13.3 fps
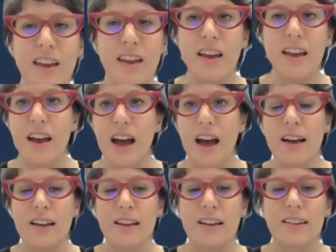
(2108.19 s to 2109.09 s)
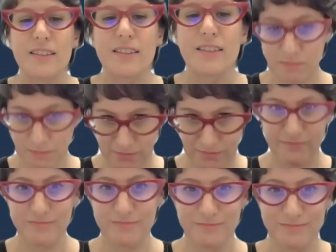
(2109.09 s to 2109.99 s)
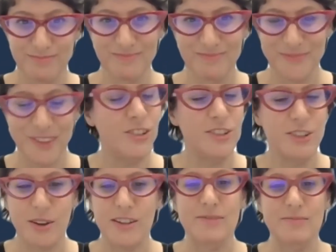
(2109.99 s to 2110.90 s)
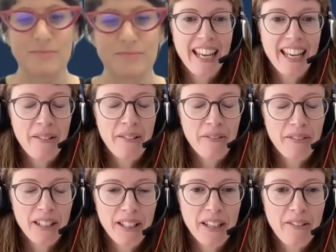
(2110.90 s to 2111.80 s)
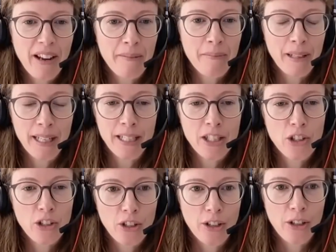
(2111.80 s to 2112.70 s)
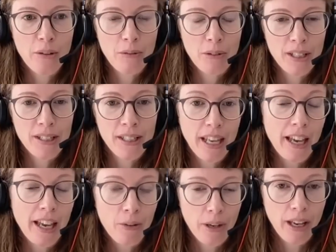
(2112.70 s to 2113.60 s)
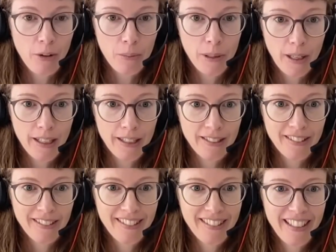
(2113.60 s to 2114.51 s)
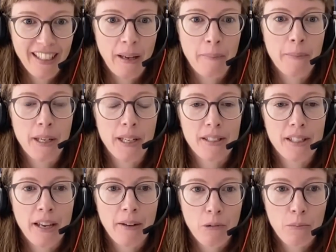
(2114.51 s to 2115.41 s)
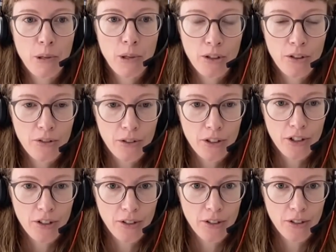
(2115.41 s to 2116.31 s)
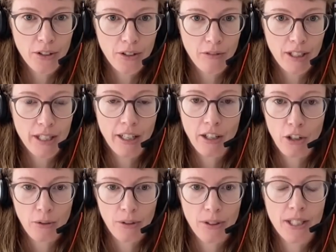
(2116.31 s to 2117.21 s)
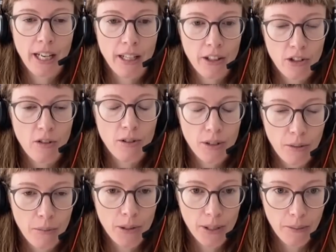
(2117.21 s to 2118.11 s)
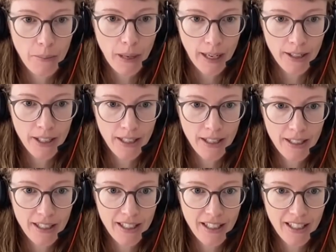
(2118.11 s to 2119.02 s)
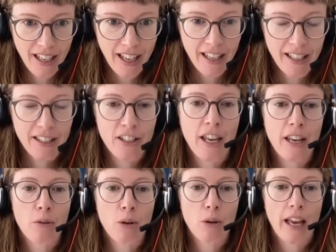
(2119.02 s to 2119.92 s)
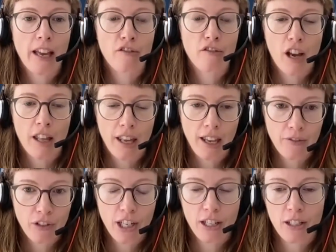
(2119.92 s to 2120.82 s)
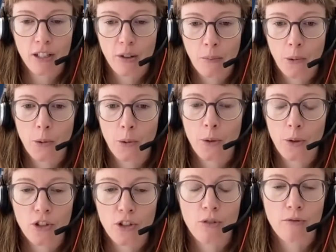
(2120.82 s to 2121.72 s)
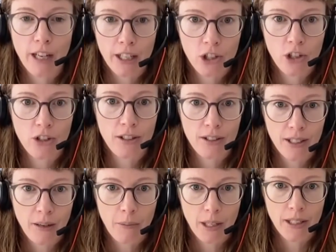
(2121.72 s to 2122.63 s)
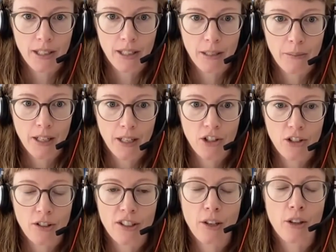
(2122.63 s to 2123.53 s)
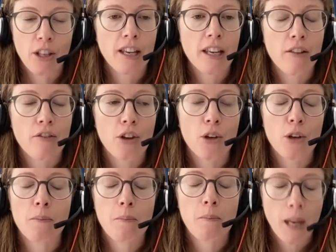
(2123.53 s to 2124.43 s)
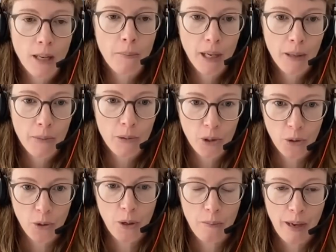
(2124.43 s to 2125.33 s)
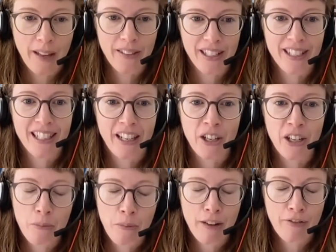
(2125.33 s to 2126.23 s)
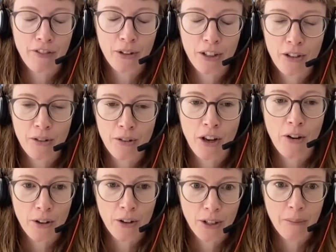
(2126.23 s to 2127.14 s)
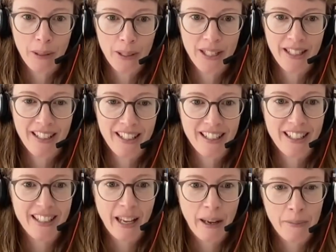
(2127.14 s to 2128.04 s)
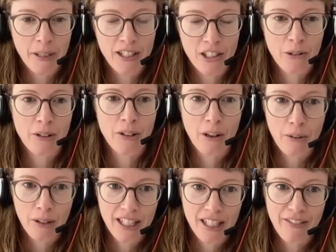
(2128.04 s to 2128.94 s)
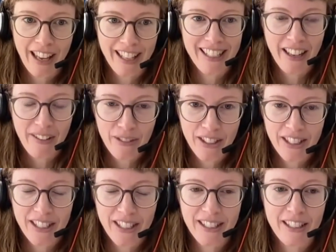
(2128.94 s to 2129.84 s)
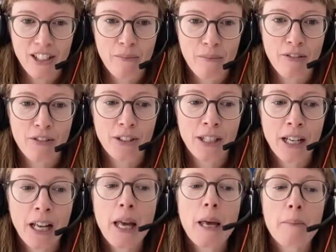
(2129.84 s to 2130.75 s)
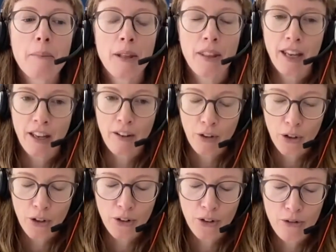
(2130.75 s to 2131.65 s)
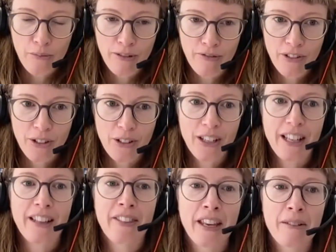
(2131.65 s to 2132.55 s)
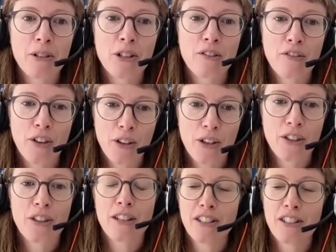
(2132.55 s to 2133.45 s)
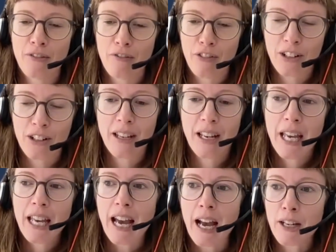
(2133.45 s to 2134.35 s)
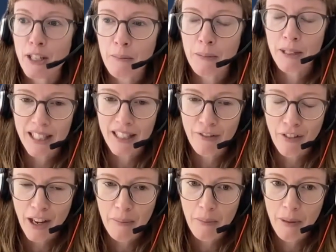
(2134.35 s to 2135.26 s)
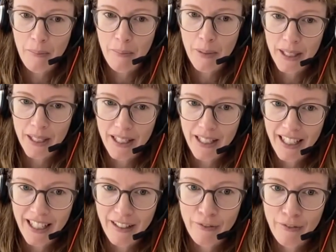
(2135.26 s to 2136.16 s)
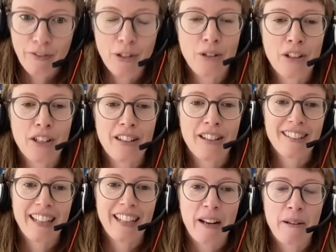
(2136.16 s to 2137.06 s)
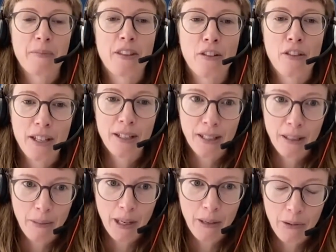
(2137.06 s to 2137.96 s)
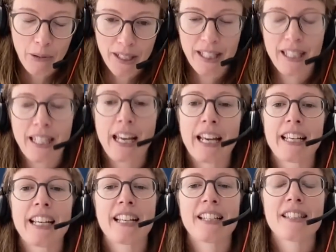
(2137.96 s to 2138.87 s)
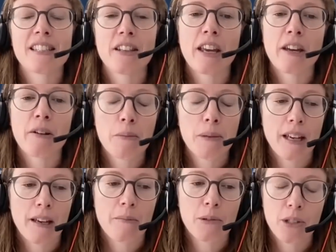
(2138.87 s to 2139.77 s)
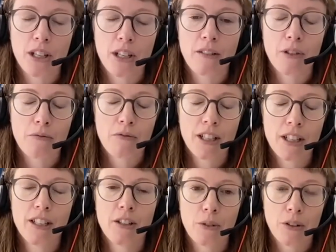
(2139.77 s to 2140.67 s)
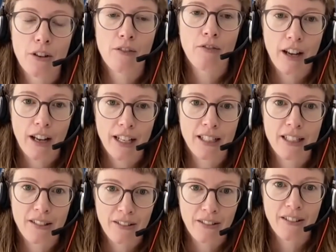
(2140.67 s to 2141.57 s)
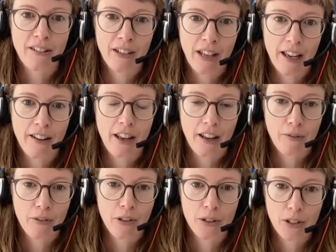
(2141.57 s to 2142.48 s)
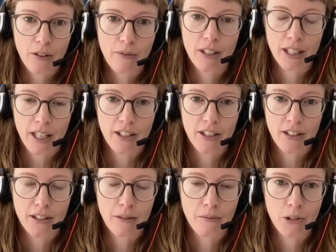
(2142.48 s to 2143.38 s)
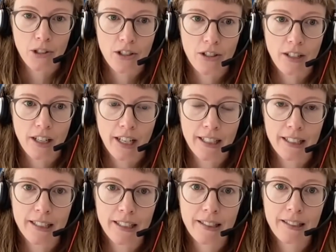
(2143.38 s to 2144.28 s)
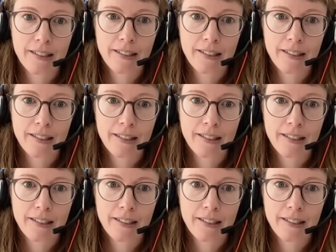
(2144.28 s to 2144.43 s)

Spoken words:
Well, sorry, Rachel, I'll just jump in and say a really great place to go is the Elder Helpline, because that will put you through to the service in your state that knows the most about it. And they will have either advocates on board or can direct you to someone to speak to. So they have heard many people talk about this. Like, you might feel that you're the only person that this is happening to and no one's ever had to have this discussion before, but they have heard it all before, and they will have heard the different arguments that family members can give, or the things that people can say. And so they will be able to give you really good advice on how to have those conversations and what to do next.